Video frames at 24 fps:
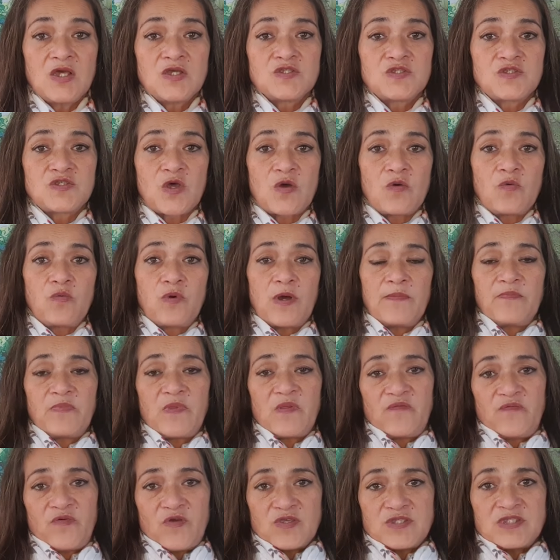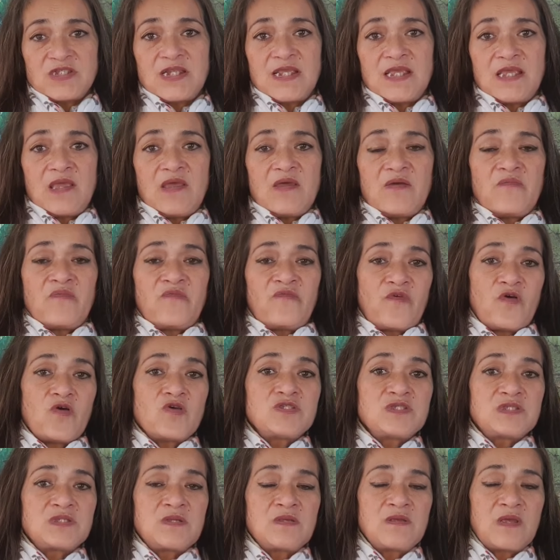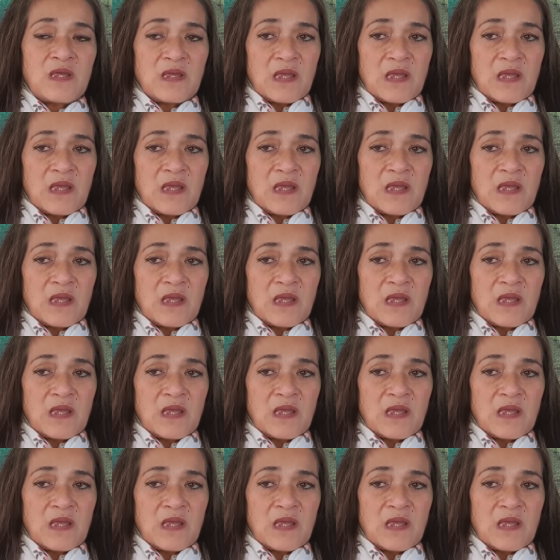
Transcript: So first